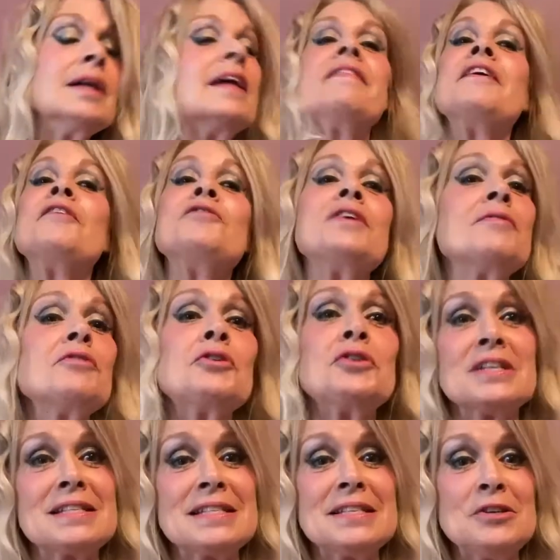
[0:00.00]
They're never going
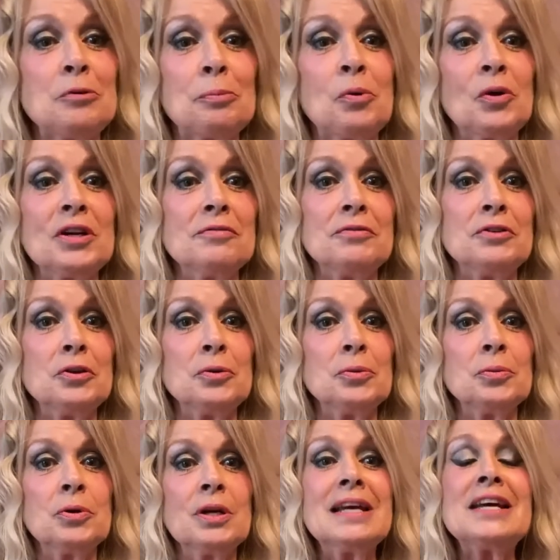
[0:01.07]
to see your point of view.
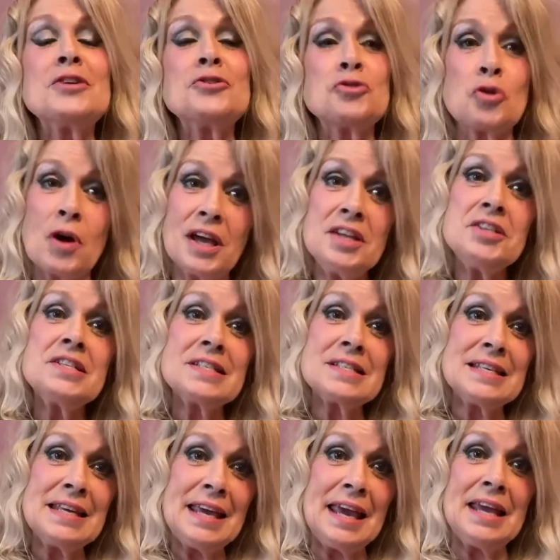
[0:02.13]
Try to
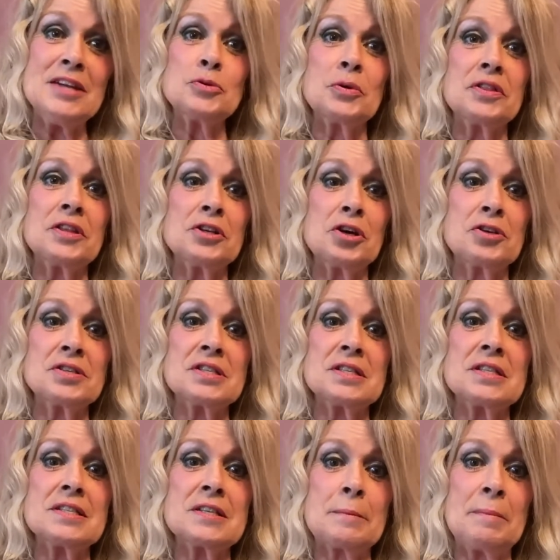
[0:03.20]
disengage with a
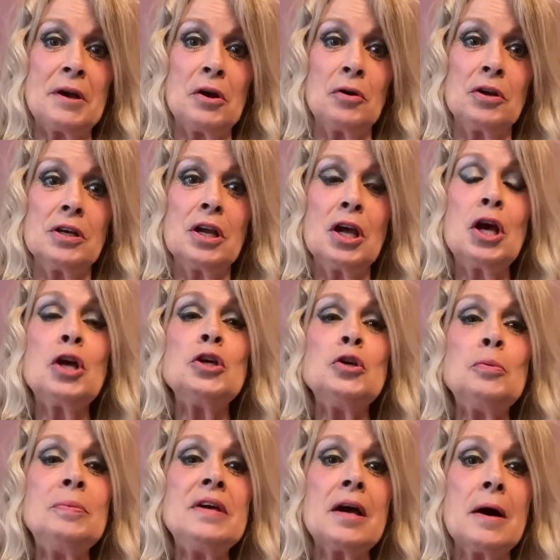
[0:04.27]
narcissistic parent. You
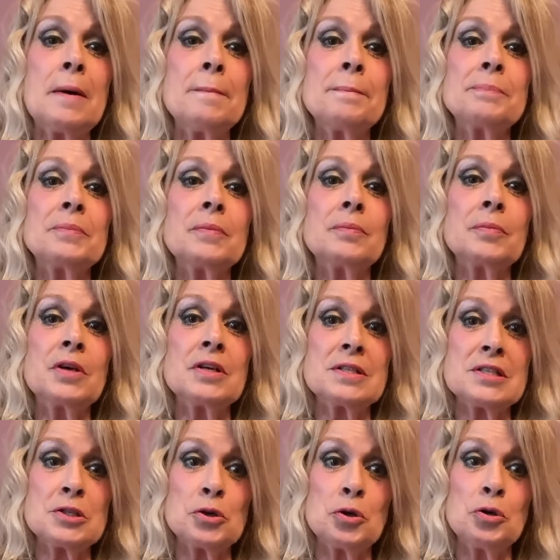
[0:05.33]
become
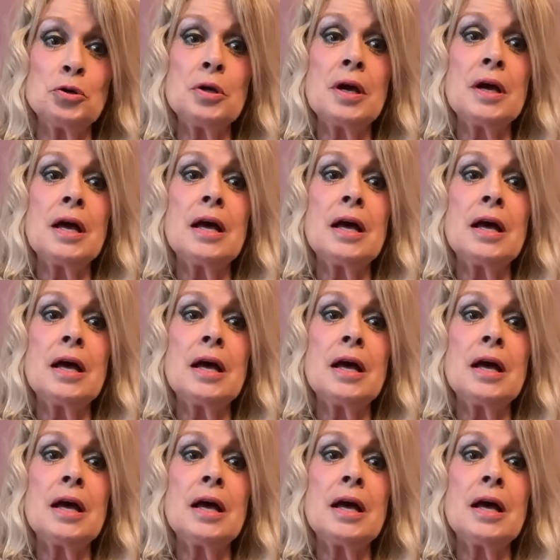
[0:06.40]
concerned.